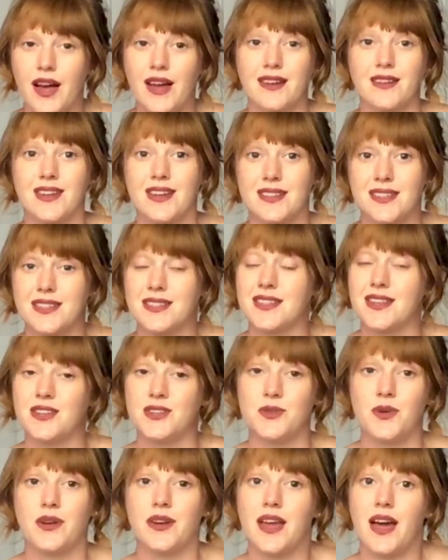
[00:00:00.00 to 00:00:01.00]
and as I said,
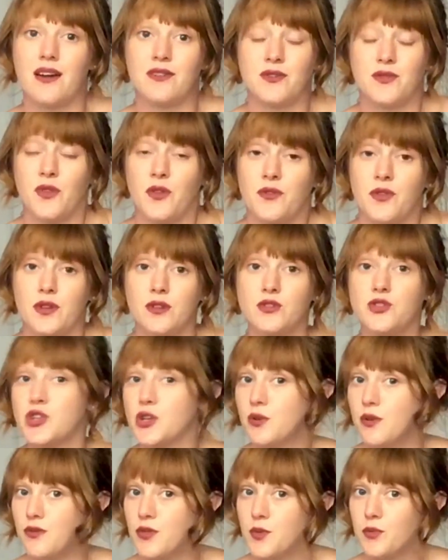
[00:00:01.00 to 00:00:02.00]
you only have to fulfill
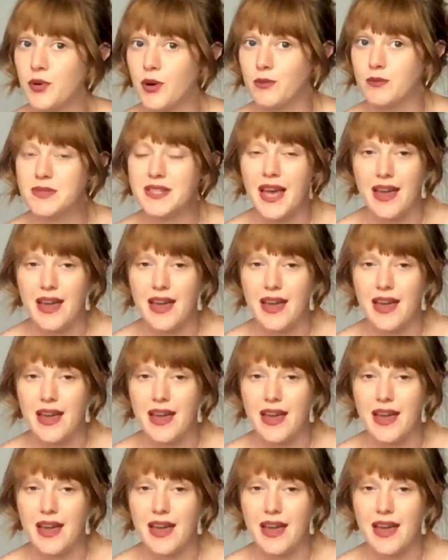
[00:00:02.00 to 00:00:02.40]
2 of the prompts